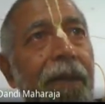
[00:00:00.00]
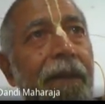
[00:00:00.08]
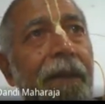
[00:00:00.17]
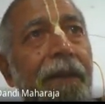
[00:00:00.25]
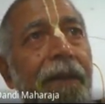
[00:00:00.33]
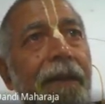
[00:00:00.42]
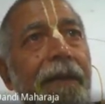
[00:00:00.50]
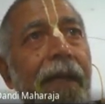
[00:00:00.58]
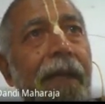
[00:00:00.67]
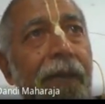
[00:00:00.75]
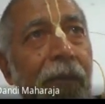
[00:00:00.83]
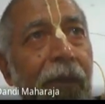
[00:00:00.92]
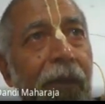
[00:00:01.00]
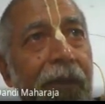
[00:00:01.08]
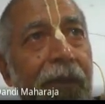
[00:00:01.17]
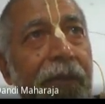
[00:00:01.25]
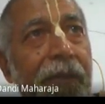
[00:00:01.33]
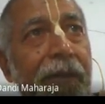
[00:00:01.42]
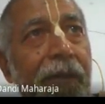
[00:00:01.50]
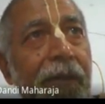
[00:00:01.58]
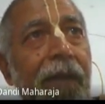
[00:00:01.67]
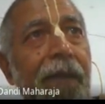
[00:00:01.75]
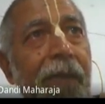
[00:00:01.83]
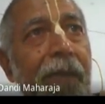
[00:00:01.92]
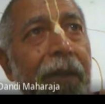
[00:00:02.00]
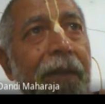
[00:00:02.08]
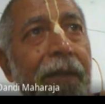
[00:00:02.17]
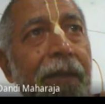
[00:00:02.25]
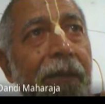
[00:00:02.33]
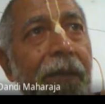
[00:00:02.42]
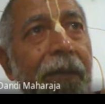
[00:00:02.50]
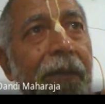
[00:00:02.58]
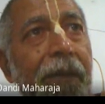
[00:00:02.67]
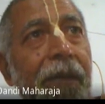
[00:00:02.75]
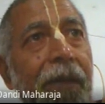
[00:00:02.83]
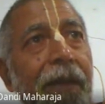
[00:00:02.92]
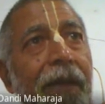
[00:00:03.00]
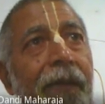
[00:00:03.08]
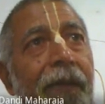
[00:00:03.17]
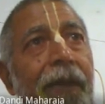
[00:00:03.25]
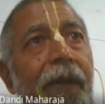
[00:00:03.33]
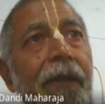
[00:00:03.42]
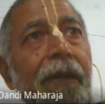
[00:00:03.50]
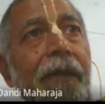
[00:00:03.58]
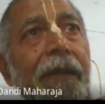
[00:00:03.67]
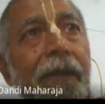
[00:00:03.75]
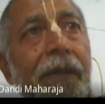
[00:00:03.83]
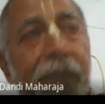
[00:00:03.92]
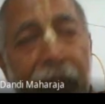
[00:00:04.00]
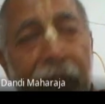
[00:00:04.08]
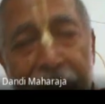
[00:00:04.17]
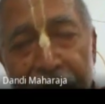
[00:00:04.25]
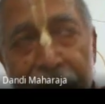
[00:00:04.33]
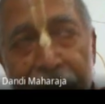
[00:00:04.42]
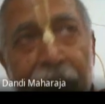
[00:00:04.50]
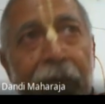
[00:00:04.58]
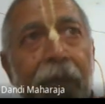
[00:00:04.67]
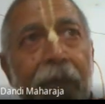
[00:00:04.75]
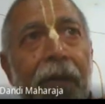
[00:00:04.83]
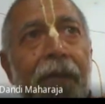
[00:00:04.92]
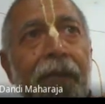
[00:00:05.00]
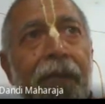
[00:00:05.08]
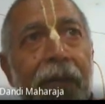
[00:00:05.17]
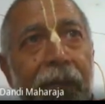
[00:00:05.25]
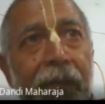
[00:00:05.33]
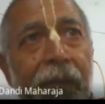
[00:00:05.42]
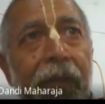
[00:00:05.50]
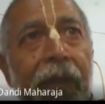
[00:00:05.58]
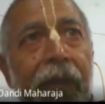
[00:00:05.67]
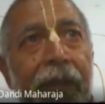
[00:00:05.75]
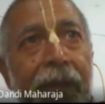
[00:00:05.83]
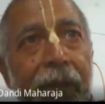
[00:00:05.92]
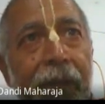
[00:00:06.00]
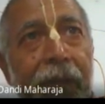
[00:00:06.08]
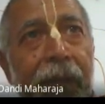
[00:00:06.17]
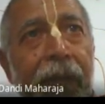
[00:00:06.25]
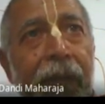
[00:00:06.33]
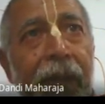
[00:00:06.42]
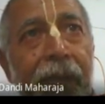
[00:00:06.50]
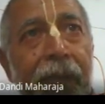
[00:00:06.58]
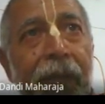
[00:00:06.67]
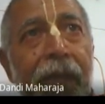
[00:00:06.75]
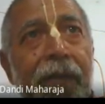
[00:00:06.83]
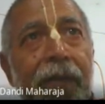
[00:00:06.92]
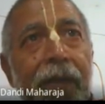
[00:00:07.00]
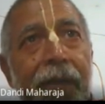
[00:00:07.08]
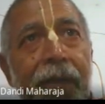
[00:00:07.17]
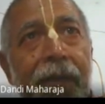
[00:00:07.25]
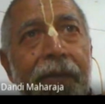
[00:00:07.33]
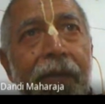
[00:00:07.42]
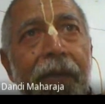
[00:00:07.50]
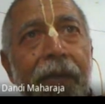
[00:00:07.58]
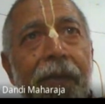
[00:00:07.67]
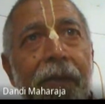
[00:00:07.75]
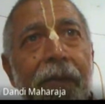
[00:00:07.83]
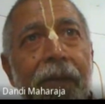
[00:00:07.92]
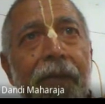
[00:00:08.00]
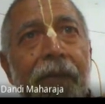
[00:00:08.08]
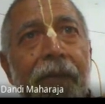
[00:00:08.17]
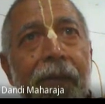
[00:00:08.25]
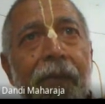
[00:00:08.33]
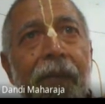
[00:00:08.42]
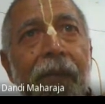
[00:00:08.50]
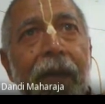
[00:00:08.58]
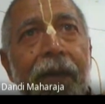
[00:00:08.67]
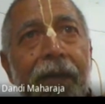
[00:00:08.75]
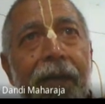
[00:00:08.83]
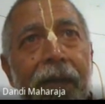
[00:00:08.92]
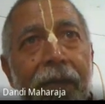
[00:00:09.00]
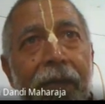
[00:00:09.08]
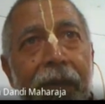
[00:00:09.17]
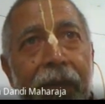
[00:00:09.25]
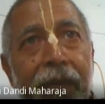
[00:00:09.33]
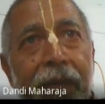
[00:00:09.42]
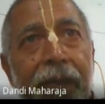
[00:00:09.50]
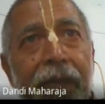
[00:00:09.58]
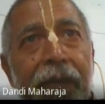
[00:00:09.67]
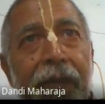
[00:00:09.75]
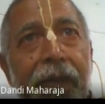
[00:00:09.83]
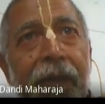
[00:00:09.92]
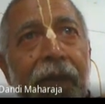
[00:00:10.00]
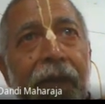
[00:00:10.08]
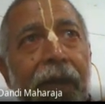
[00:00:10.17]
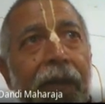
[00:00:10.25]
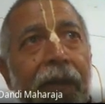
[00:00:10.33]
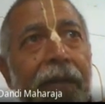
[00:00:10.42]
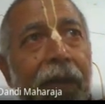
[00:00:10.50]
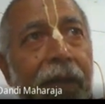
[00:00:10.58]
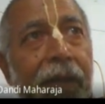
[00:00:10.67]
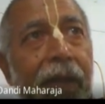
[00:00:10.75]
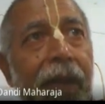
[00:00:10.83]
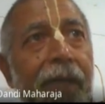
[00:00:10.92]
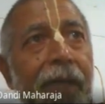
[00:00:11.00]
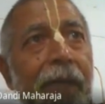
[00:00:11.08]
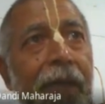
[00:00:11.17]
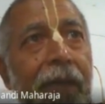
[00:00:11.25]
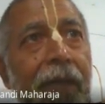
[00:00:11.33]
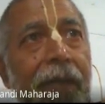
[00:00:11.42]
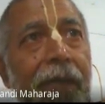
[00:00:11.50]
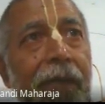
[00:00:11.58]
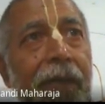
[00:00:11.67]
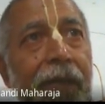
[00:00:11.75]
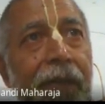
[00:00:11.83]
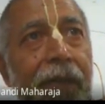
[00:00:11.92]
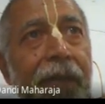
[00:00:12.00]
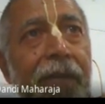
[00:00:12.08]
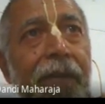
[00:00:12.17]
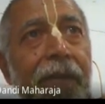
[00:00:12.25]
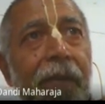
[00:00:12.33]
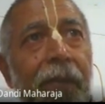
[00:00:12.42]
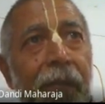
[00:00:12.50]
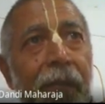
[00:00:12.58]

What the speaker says: Eight qualities, liberated soul. He is freed from all sinful activity as well as addiction to the sinful activities that arise because of the nuisance of Maya.